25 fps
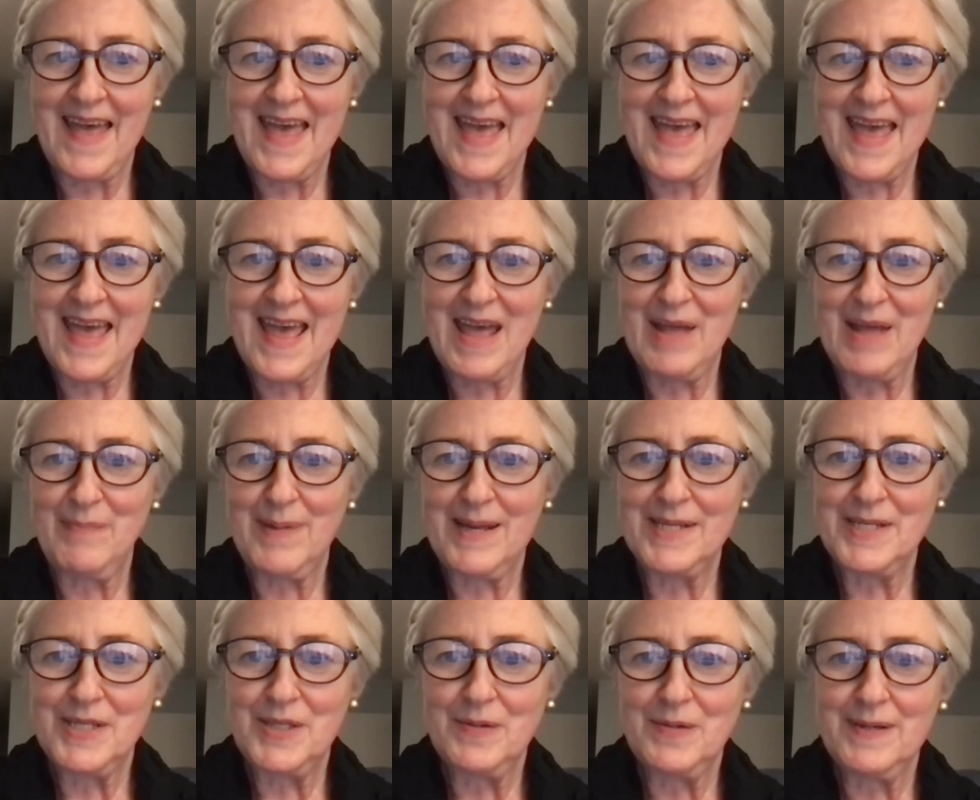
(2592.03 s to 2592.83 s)
And
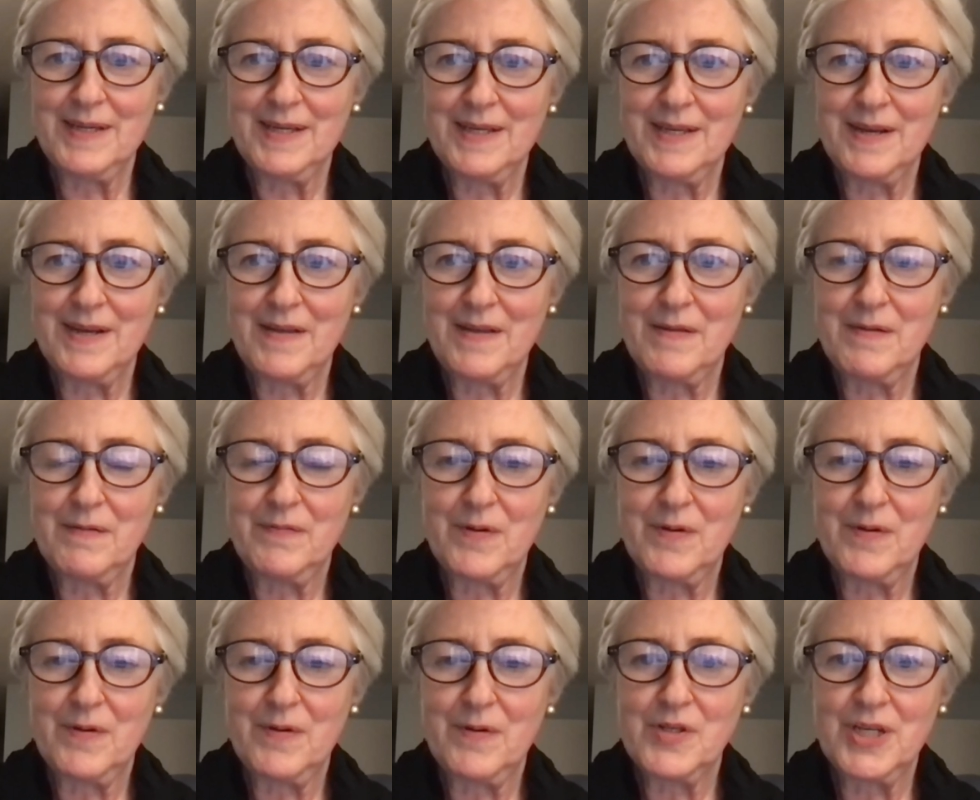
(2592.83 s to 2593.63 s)
by doing another
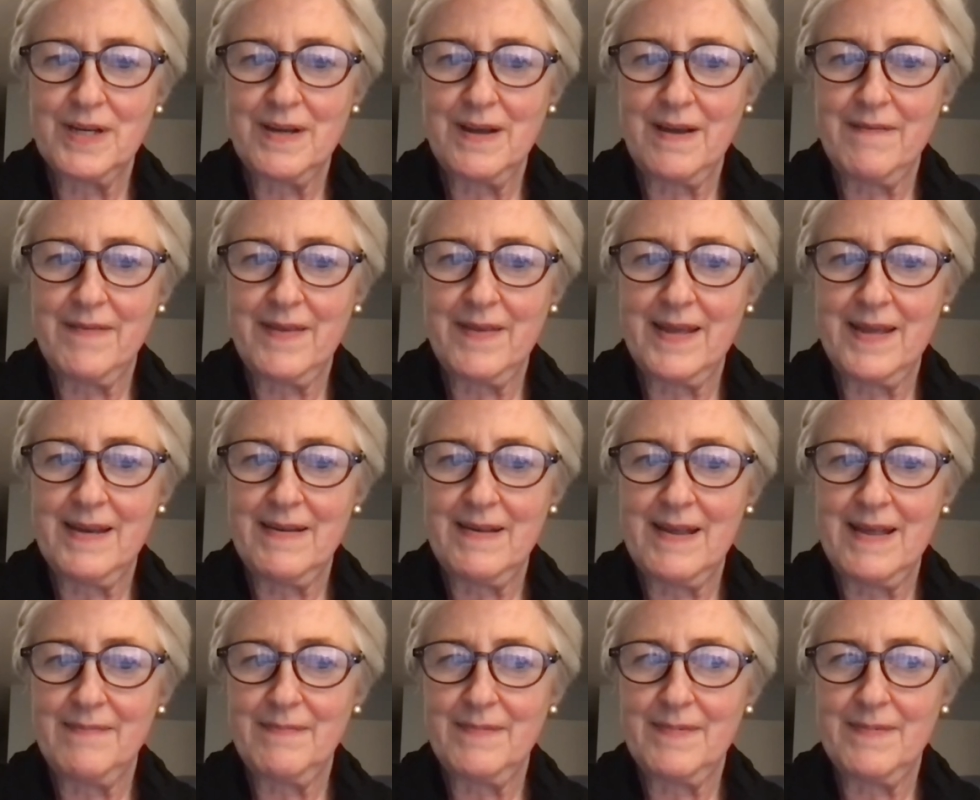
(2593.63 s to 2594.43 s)
version of
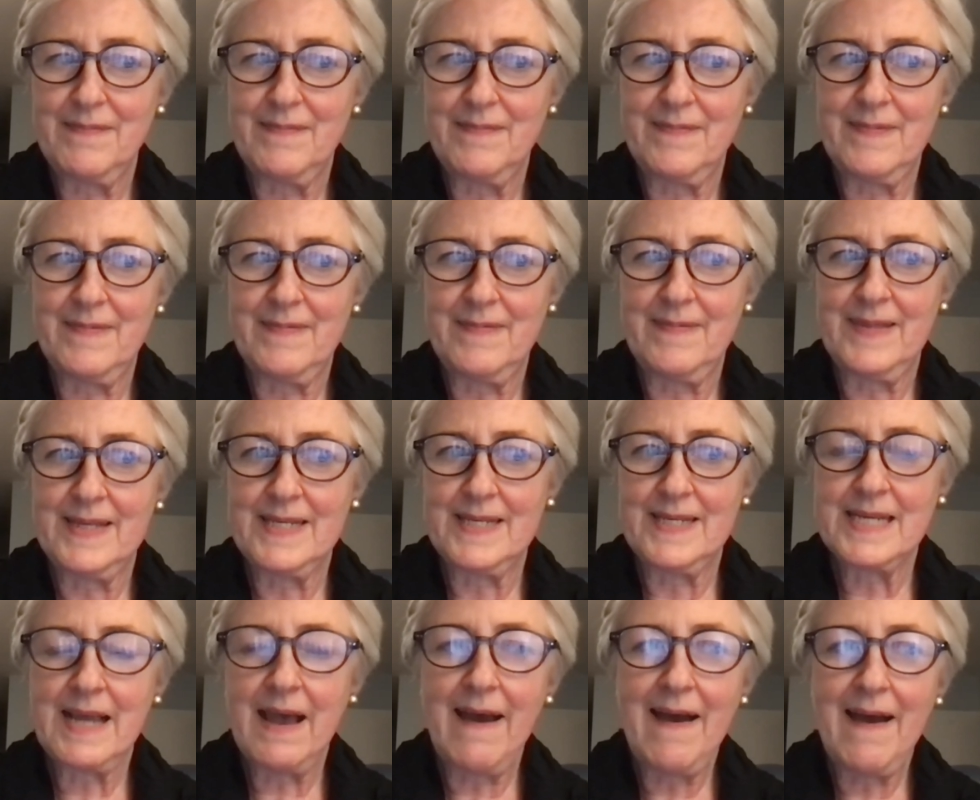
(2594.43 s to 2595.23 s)
it, it the
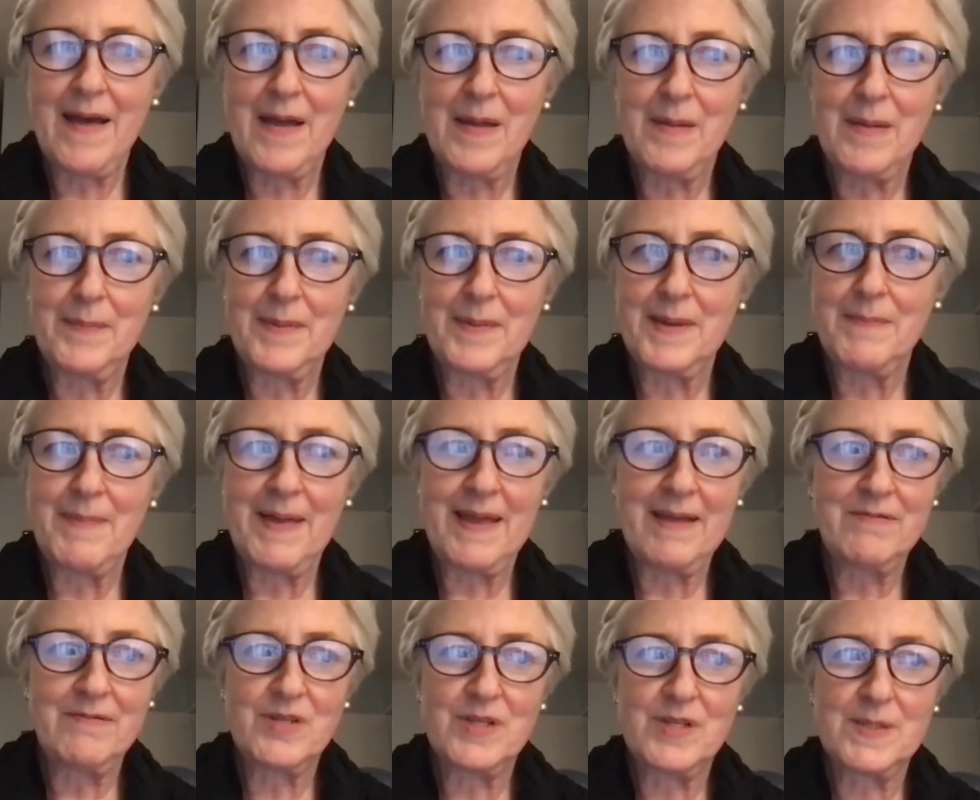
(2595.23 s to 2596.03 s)
time, he
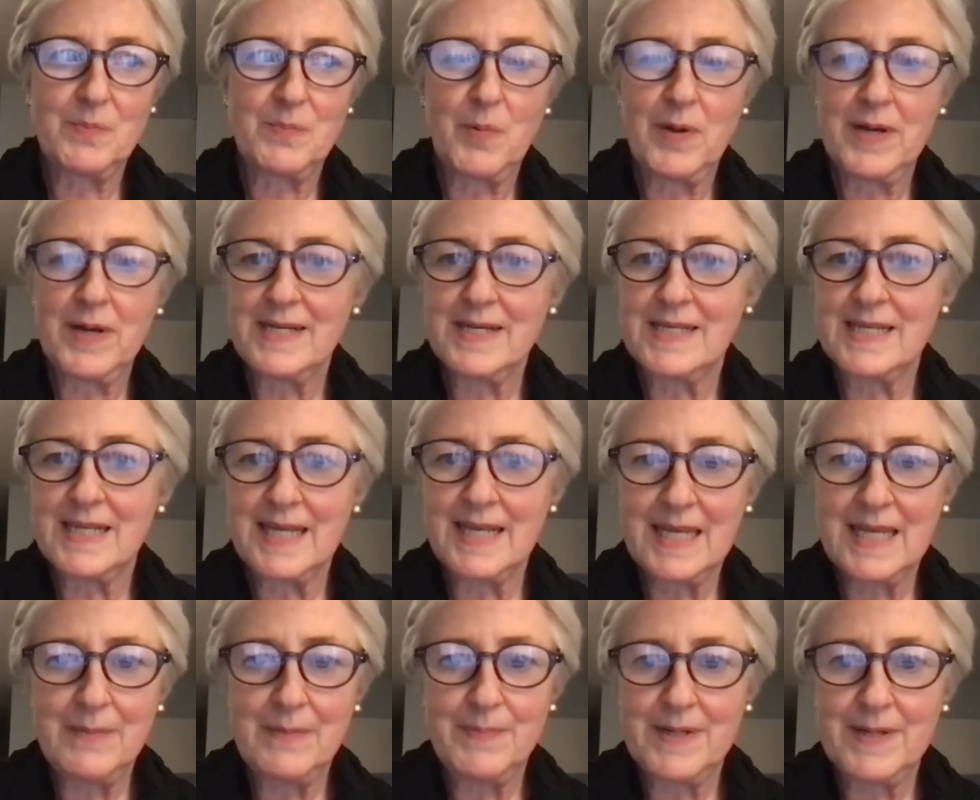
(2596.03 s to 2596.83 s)
may have just wanted to
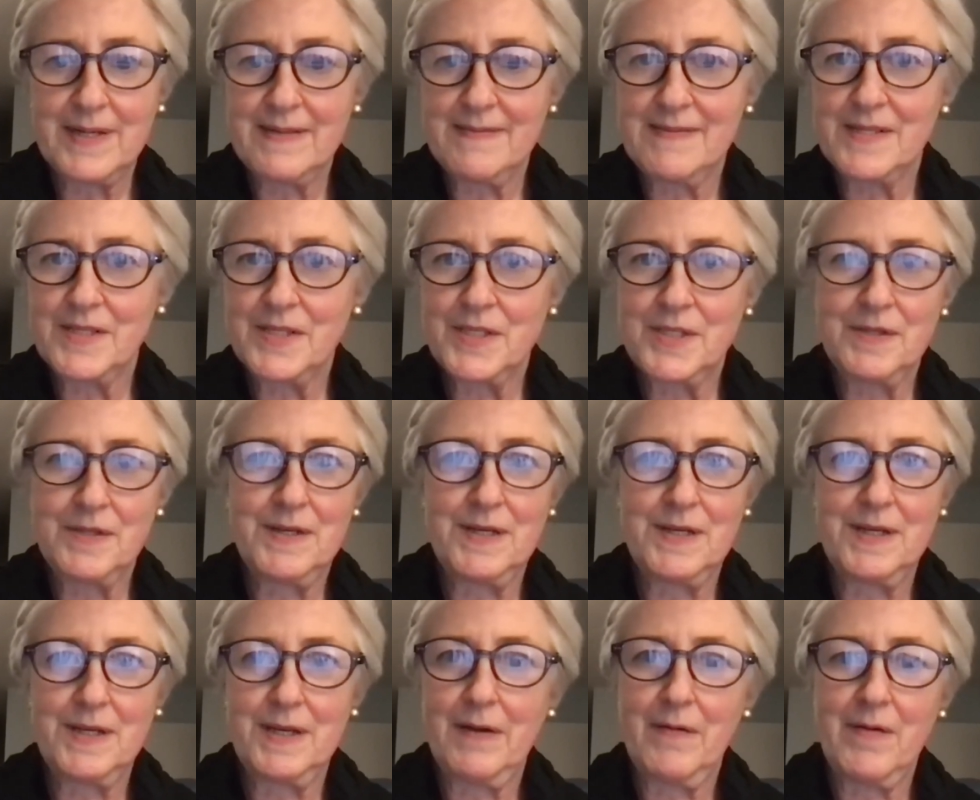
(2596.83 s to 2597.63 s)
keep it in the
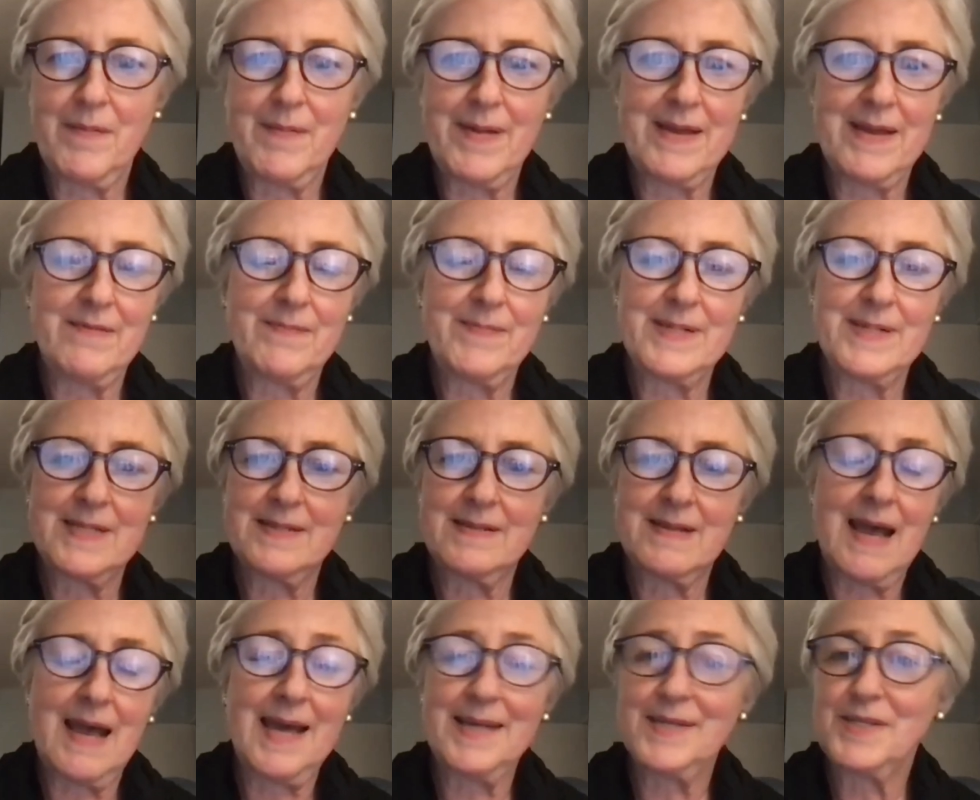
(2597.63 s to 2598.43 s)
studio. It may have
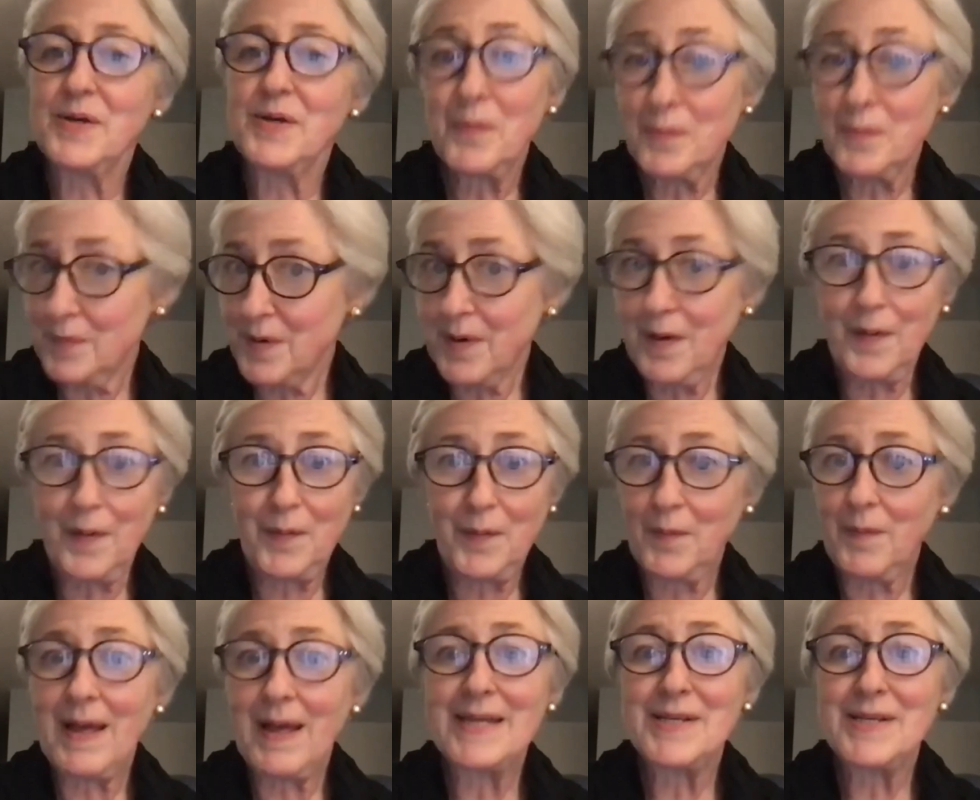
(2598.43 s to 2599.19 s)
been, I don't know.